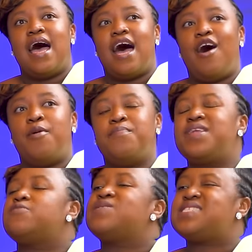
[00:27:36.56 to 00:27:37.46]

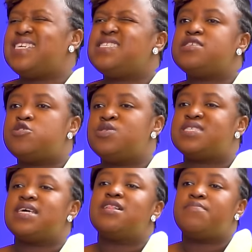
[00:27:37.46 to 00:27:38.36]
But it was easy to
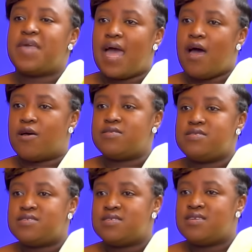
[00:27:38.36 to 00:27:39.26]
single me
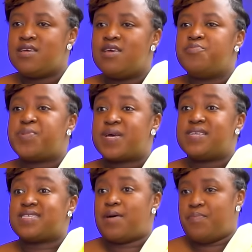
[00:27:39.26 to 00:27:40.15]
out
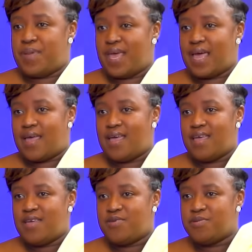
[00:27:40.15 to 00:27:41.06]
because I'm bigger,
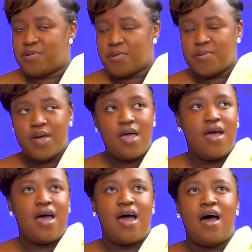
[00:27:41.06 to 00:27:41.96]
you know.
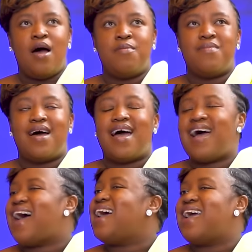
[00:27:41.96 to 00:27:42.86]
I'm
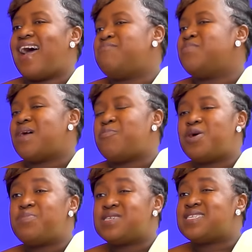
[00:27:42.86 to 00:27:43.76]

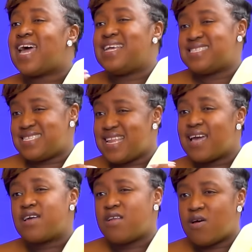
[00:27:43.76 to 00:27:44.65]
one person, I
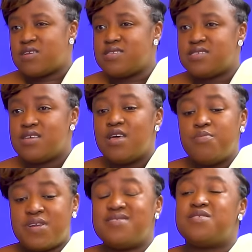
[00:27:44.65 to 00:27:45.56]
snack a lot,
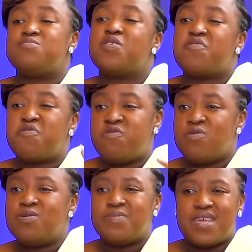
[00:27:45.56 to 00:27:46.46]
but in terms of a
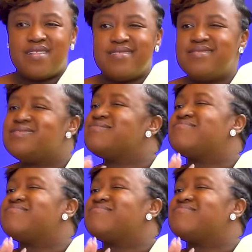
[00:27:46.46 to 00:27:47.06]
full meal,